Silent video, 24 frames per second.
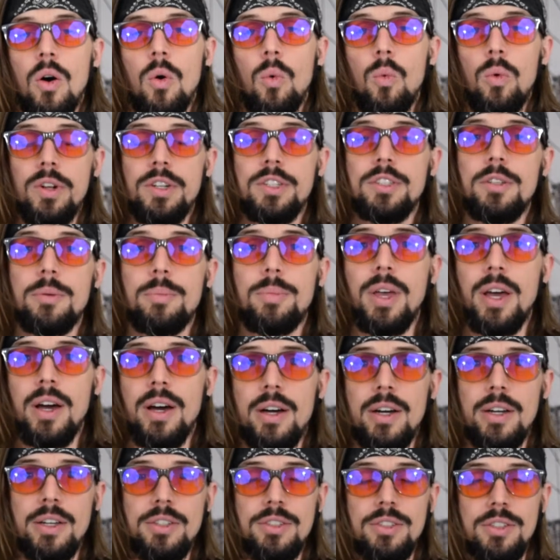What is up
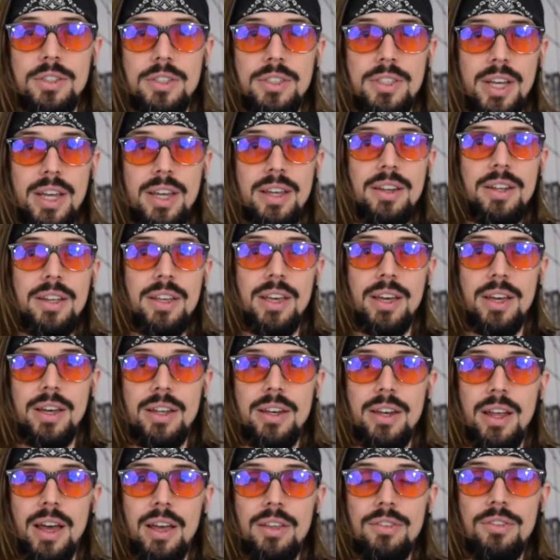guys, Dane
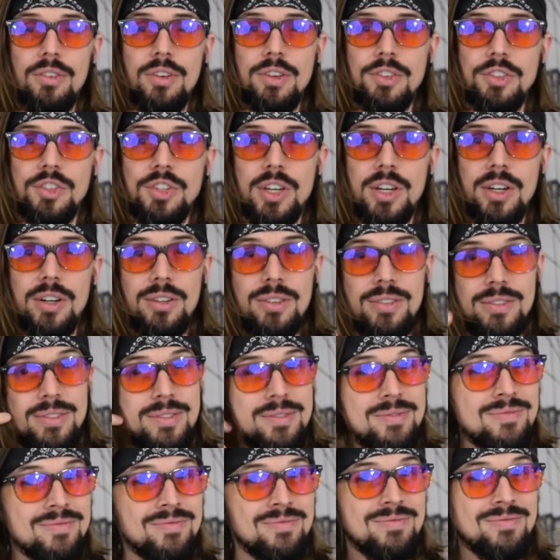again. As you can tell,
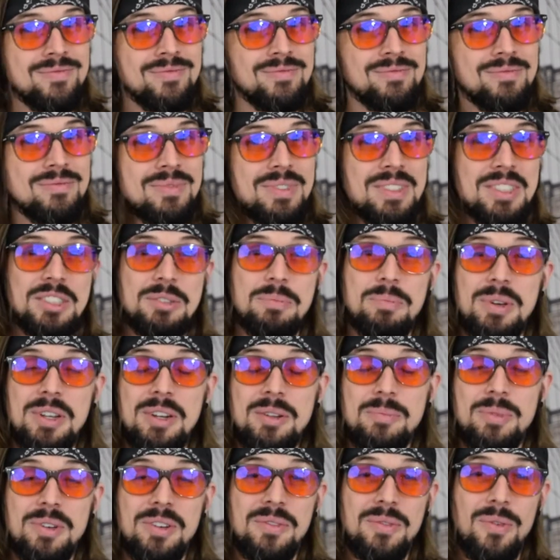it's
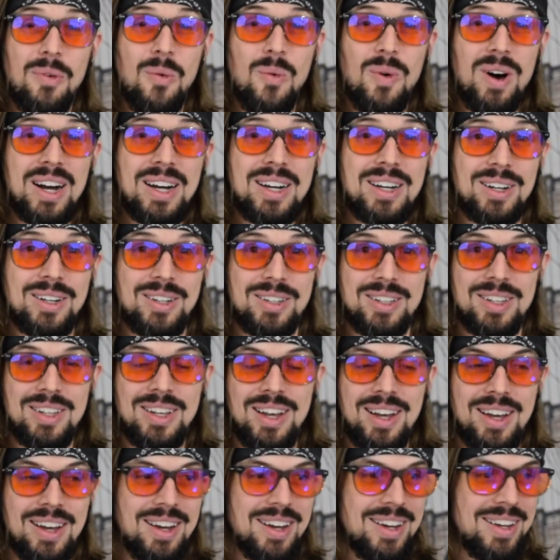been a bit of a while,
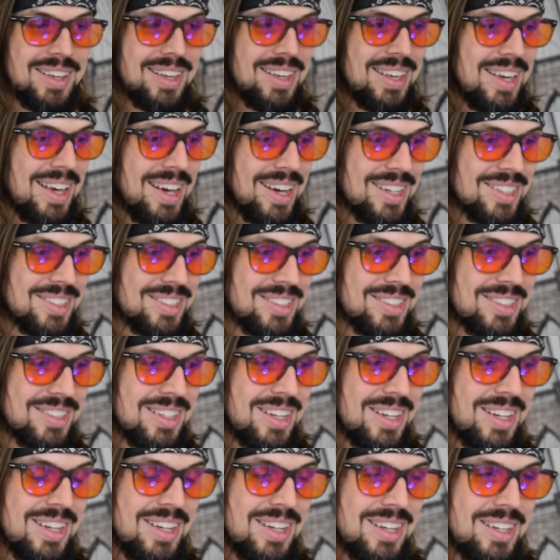uh, yes.
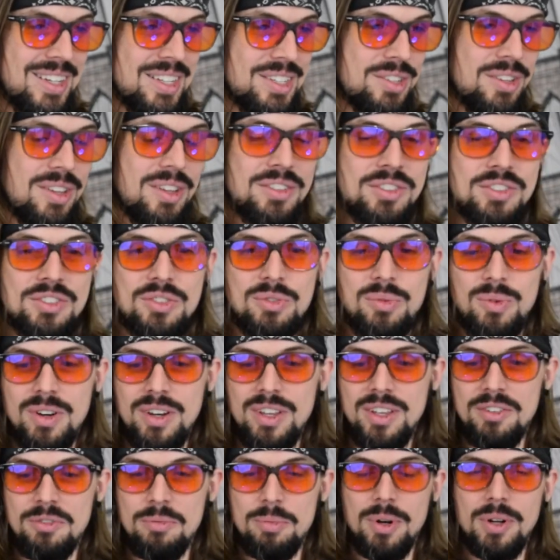
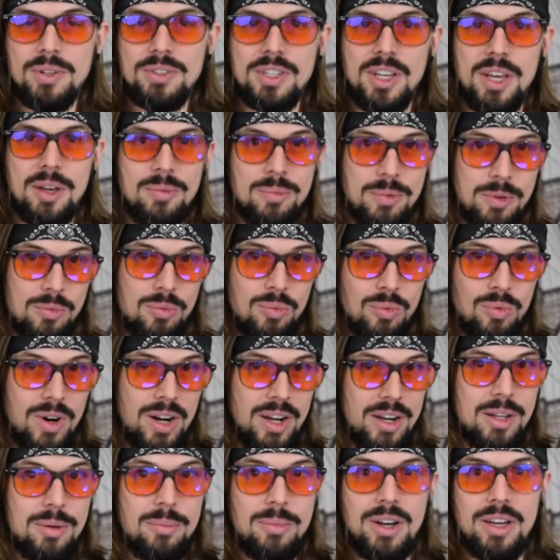2020 has pretty much kept me
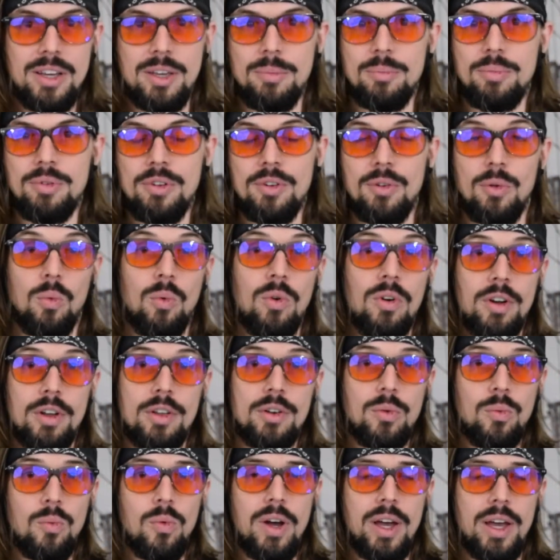right at my computer
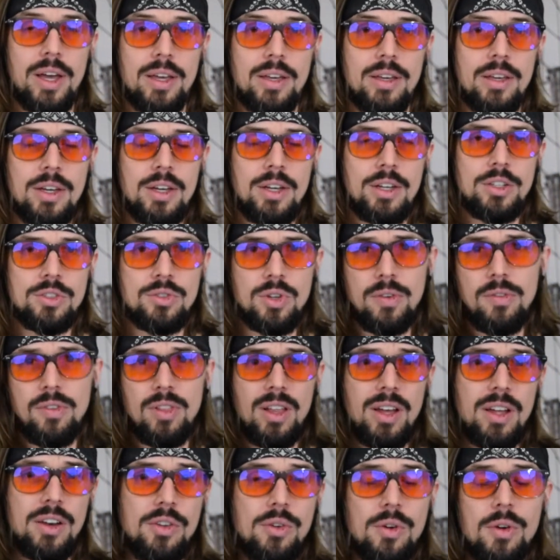working away, so I have a
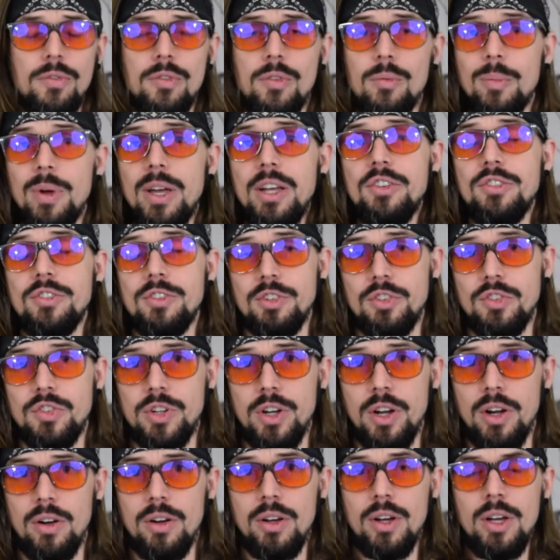lot of new information to
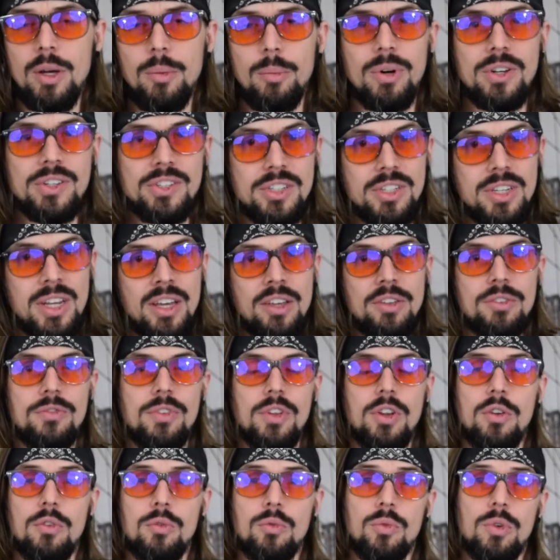share. But in today's
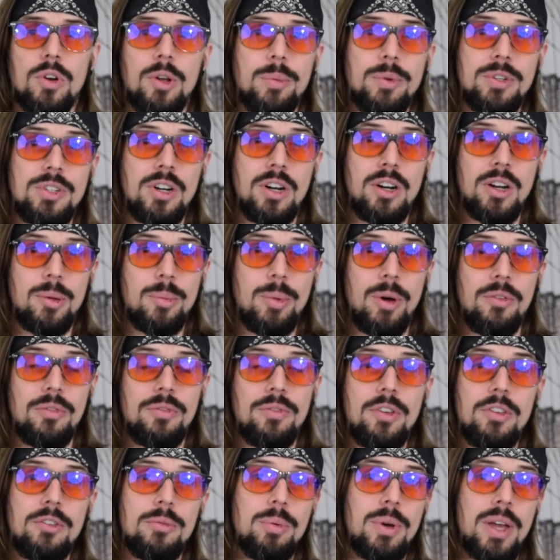video, we're going to be talking about
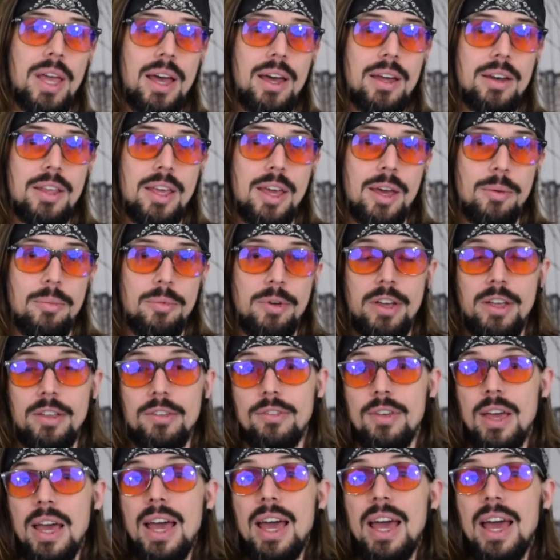Facebook ad
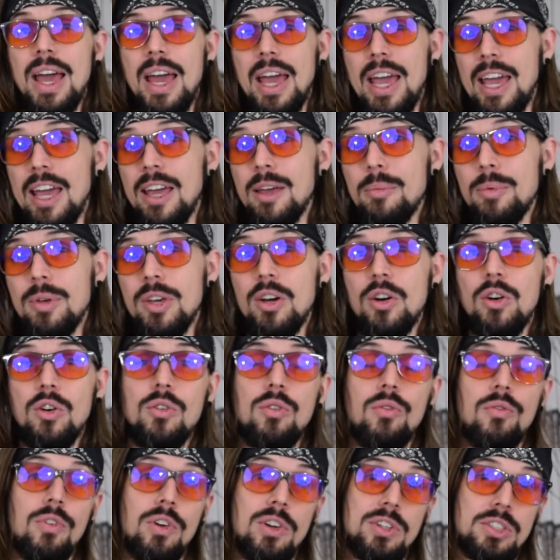campaigns,
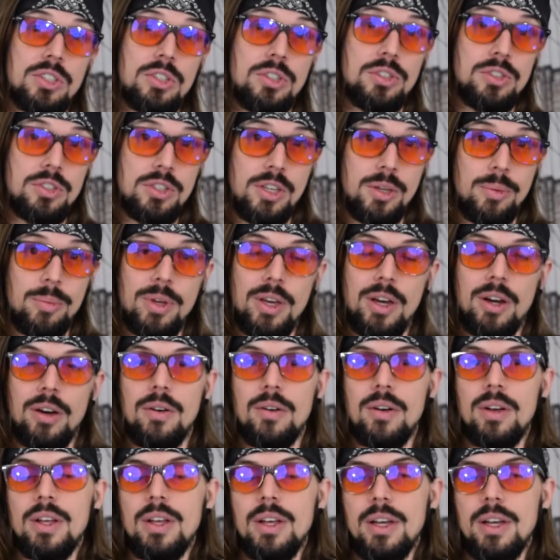ABO versus CBO.